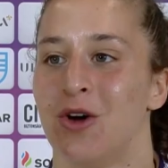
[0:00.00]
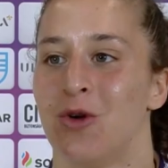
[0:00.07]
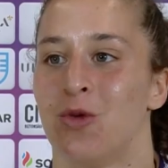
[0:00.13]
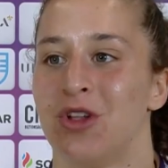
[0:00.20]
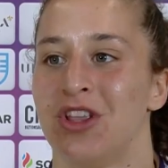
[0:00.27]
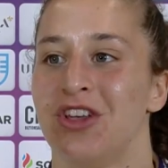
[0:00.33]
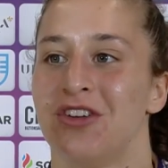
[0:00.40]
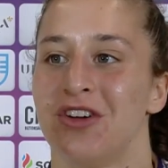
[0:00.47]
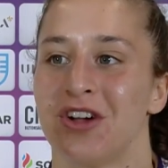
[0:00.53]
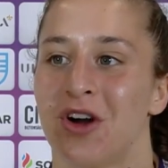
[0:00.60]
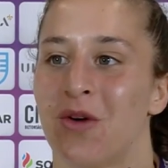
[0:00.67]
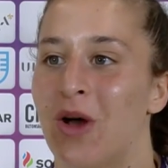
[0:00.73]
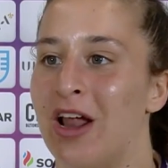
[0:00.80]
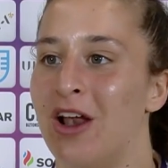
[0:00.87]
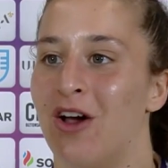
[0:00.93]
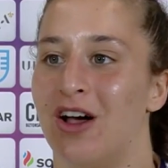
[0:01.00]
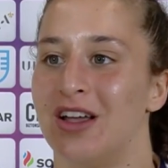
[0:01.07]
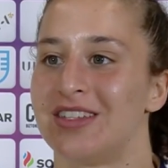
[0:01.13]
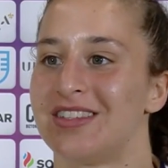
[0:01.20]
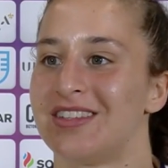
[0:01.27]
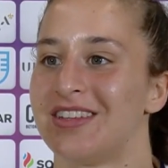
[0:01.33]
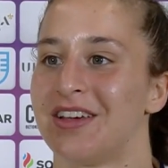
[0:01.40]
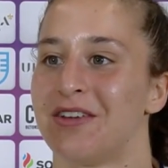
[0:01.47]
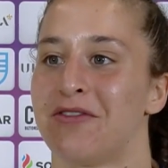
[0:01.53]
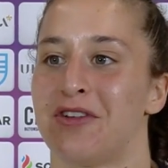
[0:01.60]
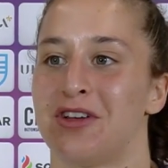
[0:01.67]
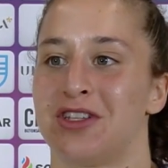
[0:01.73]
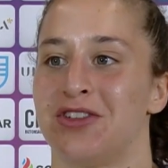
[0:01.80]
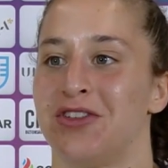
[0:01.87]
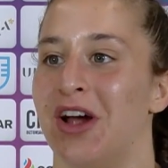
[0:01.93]
one year ago I lost
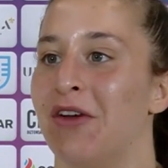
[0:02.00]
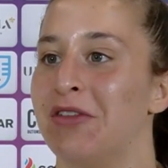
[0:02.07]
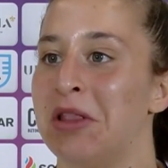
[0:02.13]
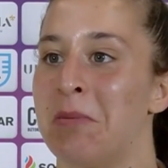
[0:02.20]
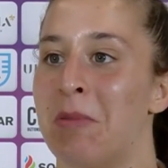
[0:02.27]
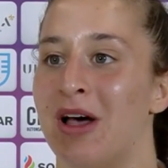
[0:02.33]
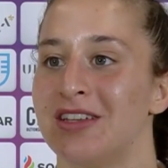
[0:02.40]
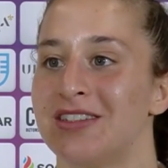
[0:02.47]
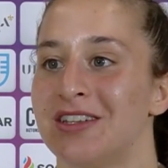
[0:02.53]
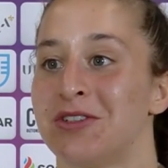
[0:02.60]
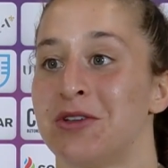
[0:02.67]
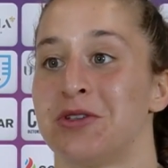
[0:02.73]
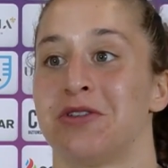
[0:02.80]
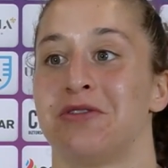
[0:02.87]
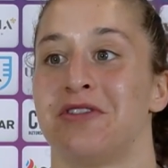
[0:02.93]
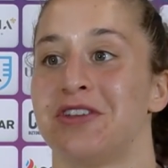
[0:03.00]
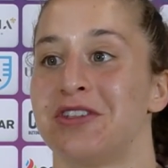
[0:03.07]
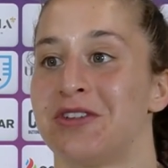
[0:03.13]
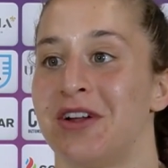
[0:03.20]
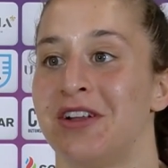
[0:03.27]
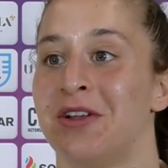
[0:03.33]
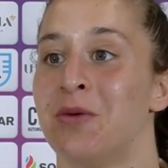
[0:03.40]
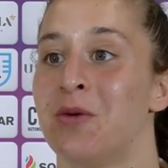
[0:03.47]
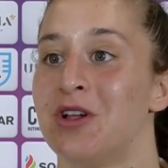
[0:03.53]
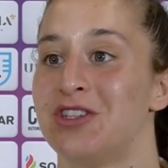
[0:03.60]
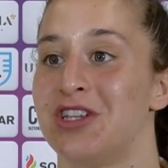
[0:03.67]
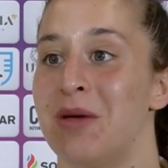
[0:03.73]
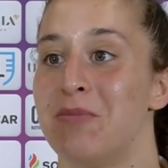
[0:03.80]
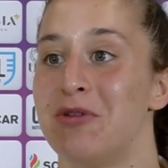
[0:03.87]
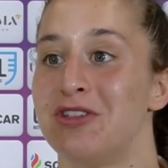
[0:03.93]
first round in the Masters, also first round in the World
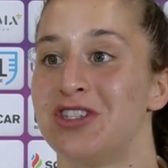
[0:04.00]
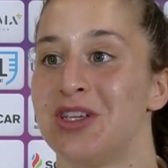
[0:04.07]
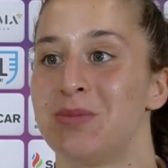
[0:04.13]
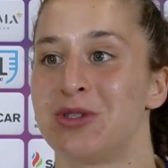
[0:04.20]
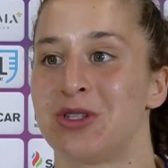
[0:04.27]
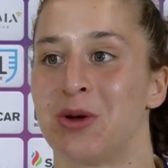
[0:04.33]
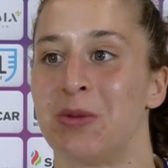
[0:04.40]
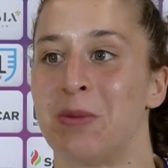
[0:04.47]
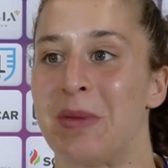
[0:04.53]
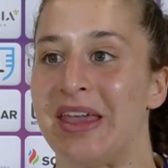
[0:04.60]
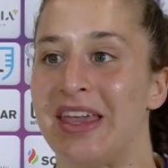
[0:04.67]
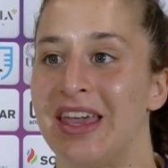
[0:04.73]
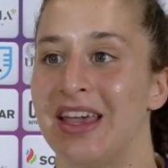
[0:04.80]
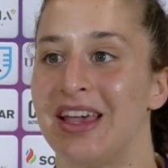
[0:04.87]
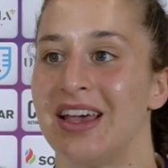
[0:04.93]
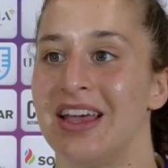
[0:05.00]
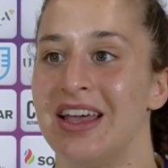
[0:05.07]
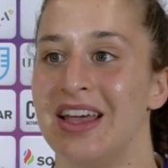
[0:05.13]
Championship. So making